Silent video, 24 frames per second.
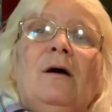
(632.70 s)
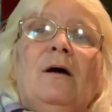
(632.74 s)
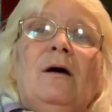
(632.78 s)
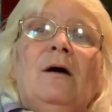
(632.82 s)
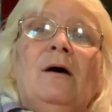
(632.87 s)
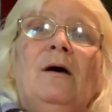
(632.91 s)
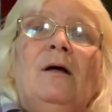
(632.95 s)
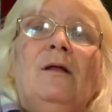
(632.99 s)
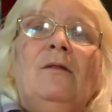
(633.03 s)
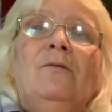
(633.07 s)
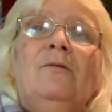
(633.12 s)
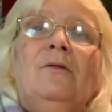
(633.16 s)

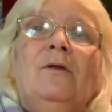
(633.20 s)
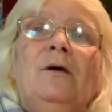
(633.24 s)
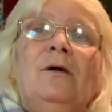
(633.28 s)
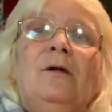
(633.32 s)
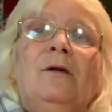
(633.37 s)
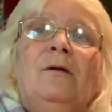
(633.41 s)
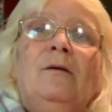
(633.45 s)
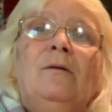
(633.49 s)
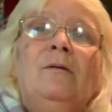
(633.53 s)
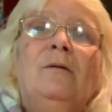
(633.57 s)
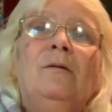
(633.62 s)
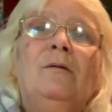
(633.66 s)
And
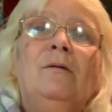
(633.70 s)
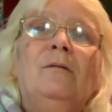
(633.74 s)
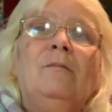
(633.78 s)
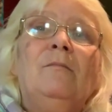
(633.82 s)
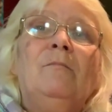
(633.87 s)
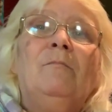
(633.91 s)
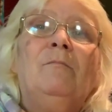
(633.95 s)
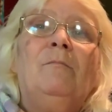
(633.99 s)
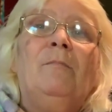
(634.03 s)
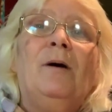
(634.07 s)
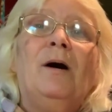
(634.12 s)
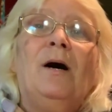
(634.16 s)
then
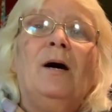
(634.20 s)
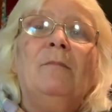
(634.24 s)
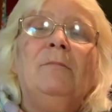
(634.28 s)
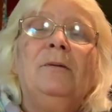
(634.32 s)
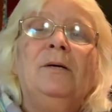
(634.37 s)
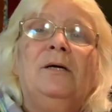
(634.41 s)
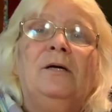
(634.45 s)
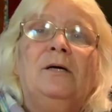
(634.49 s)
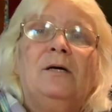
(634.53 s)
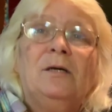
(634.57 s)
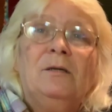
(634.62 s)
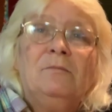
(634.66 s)
Bobby
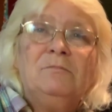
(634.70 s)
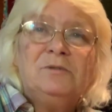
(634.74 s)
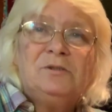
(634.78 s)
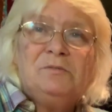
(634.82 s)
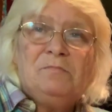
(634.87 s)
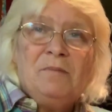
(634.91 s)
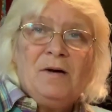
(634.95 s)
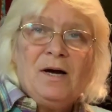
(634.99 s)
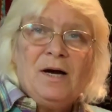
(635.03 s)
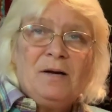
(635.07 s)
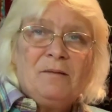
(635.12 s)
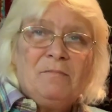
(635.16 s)
comes
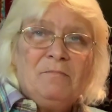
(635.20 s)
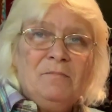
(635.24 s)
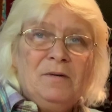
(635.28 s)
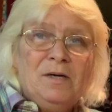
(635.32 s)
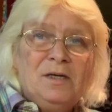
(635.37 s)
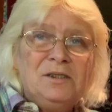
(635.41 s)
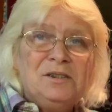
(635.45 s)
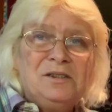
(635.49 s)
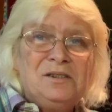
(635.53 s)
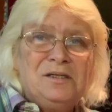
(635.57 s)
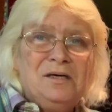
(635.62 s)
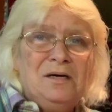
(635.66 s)
back
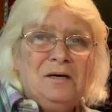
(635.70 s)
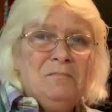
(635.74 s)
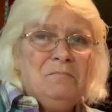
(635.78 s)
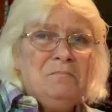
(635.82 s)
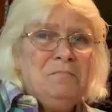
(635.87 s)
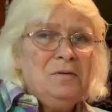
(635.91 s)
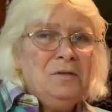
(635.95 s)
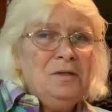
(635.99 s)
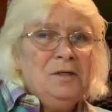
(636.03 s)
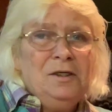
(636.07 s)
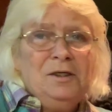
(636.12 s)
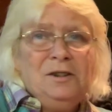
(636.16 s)
messed up.
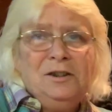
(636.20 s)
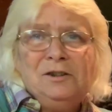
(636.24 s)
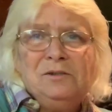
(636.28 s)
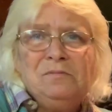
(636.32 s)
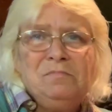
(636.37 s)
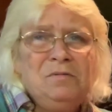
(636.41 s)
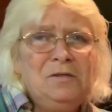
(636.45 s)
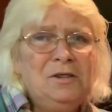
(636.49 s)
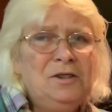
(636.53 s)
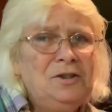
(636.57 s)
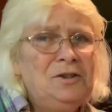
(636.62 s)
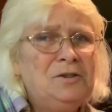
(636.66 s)
Please,
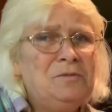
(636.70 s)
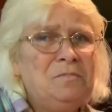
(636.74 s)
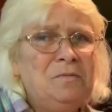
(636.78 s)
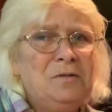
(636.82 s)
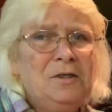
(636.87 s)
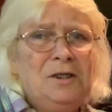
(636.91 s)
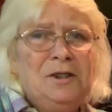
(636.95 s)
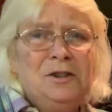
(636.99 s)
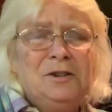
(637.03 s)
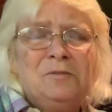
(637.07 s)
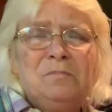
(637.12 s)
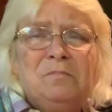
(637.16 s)
please,
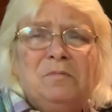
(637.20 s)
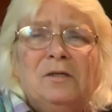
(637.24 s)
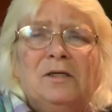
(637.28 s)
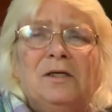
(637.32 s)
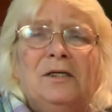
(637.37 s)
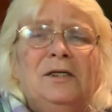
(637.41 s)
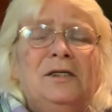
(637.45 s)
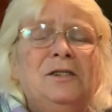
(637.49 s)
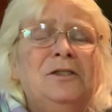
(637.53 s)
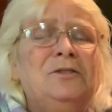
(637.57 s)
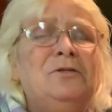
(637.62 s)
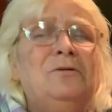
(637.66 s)
please,
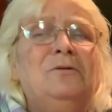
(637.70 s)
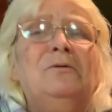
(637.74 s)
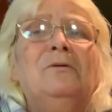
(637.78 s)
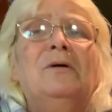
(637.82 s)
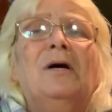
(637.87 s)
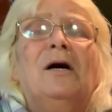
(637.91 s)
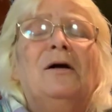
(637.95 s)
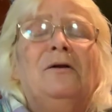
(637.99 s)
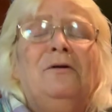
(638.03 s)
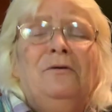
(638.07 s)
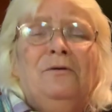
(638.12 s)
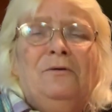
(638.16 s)
please do
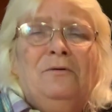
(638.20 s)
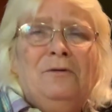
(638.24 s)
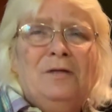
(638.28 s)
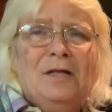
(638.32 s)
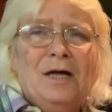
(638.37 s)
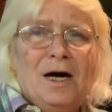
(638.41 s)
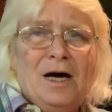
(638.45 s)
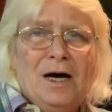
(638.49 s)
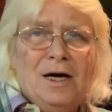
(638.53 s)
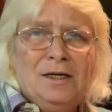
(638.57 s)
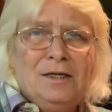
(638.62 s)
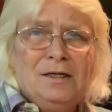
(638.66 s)
not do
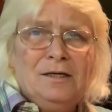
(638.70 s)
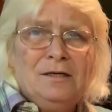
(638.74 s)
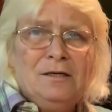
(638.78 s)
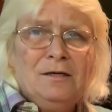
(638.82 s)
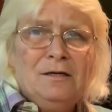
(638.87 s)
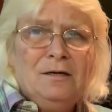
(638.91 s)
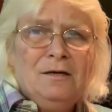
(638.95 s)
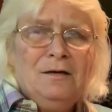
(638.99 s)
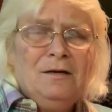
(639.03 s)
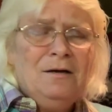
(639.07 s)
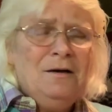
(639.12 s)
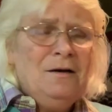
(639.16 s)
that.
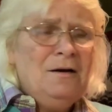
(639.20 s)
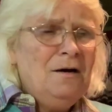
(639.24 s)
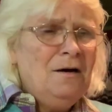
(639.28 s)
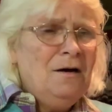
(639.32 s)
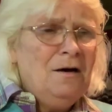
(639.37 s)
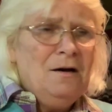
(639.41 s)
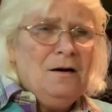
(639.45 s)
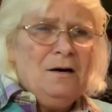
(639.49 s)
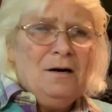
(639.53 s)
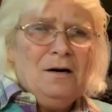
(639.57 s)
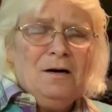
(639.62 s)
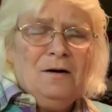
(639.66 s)

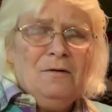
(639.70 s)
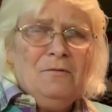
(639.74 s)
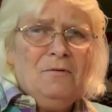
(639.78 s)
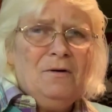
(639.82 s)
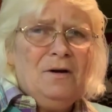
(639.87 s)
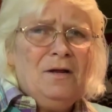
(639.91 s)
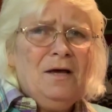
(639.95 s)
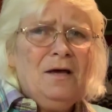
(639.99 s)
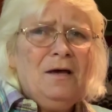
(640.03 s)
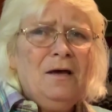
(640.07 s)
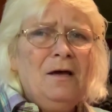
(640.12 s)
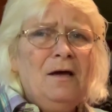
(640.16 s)
I
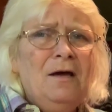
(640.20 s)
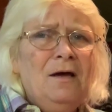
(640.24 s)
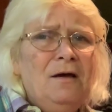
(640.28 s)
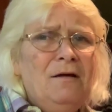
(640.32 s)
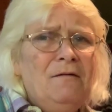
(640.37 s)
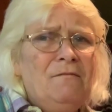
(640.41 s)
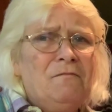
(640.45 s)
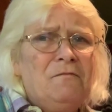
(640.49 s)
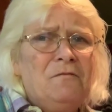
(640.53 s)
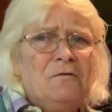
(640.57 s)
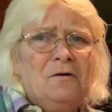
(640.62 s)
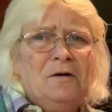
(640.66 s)
would
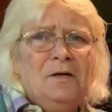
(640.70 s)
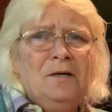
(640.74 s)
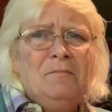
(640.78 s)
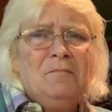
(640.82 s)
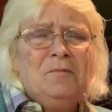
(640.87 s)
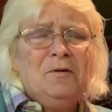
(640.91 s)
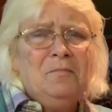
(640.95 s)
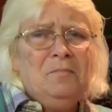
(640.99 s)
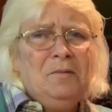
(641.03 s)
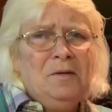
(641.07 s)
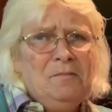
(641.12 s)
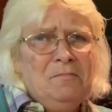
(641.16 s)
hate for him
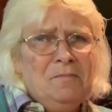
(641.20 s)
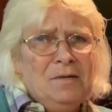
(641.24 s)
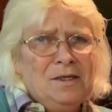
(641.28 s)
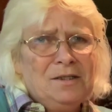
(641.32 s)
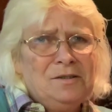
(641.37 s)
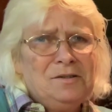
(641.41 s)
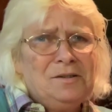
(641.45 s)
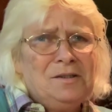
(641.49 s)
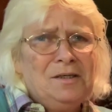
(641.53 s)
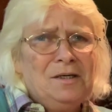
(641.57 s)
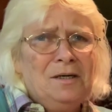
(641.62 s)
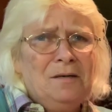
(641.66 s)
to be
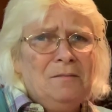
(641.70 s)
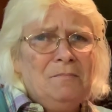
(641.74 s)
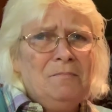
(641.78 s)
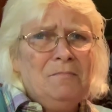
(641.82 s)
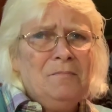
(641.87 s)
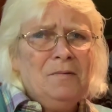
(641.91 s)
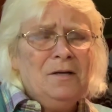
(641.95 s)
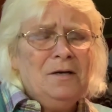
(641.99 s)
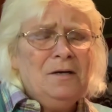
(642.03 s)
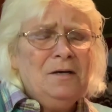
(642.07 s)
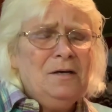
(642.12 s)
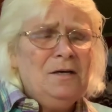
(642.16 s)
messed up.
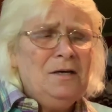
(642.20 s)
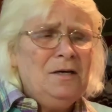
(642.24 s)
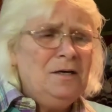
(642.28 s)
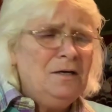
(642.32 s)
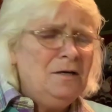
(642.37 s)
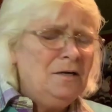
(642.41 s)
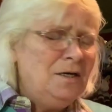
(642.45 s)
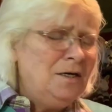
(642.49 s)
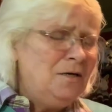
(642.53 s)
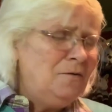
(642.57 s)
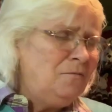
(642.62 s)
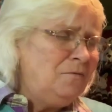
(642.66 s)

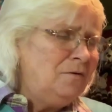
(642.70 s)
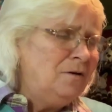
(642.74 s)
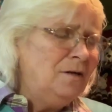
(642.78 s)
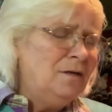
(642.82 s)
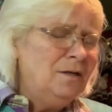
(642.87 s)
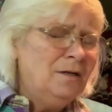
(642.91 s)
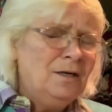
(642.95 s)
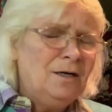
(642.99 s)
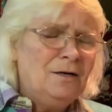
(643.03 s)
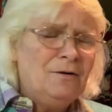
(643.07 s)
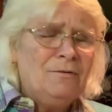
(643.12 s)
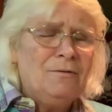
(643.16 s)
It would
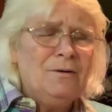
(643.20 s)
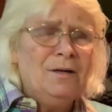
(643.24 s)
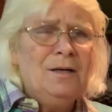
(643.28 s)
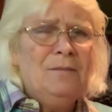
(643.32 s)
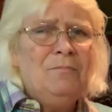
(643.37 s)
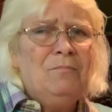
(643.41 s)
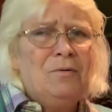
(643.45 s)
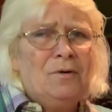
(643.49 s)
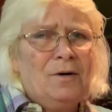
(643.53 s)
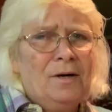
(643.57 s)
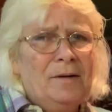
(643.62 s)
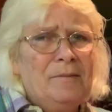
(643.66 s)
literally
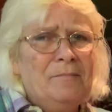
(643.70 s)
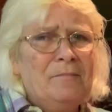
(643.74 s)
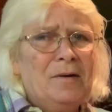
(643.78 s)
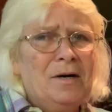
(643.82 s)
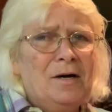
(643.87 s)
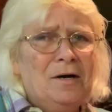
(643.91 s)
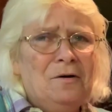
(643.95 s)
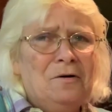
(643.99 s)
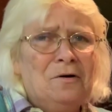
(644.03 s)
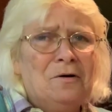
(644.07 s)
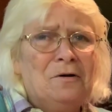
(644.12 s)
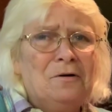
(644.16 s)
break my
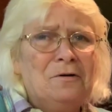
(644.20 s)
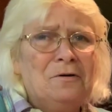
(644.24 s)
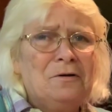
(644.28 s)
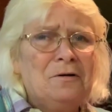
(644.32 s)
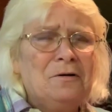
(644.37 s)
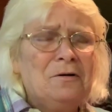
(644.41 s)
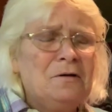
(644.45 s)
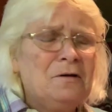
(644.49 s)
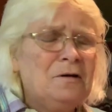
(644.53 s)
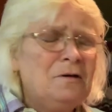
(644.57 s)
heart.